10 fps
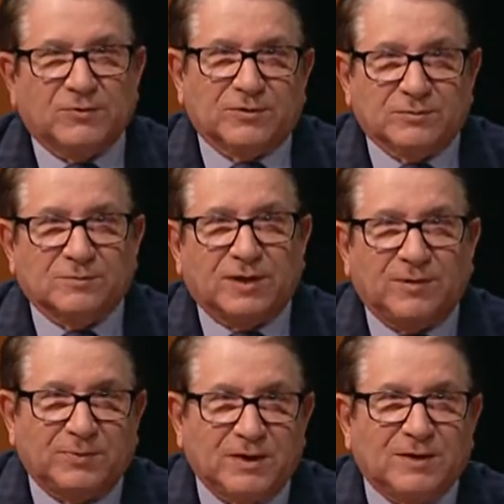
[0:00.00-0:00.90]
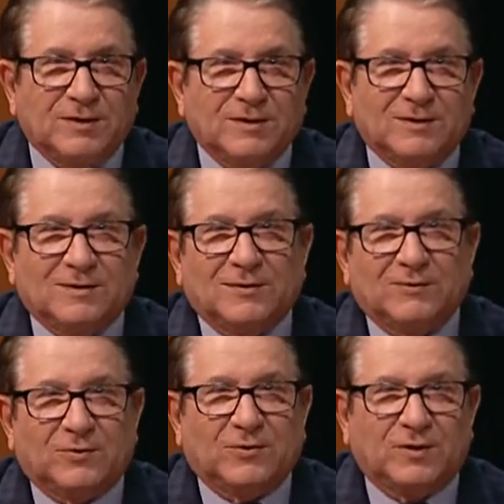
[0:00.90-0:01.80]
We're taping
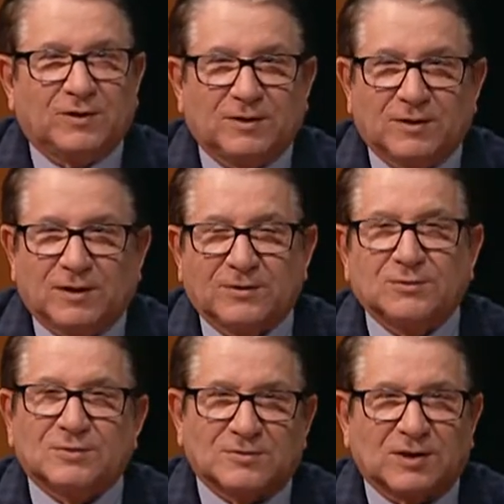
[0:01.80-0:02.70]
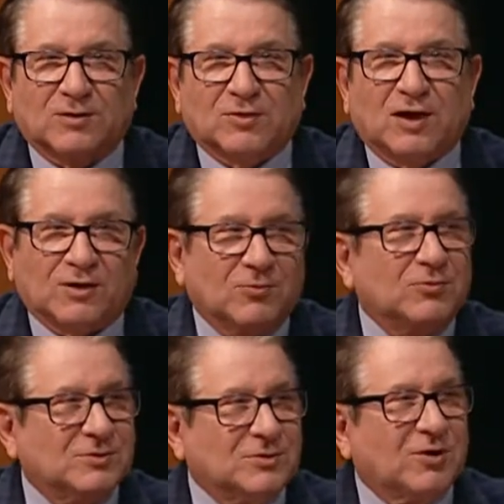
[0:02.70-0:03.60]
within I used to say a Tiger
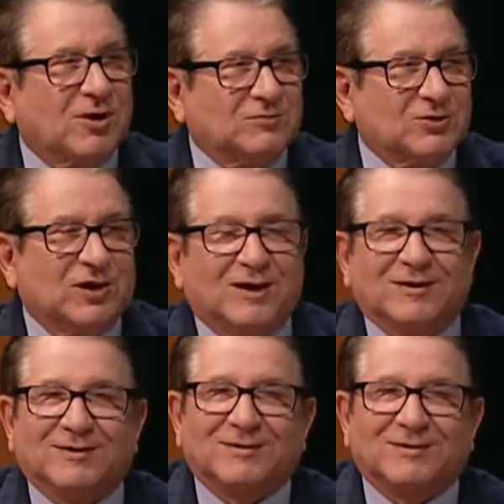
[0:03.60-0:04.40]
Woods golf shot,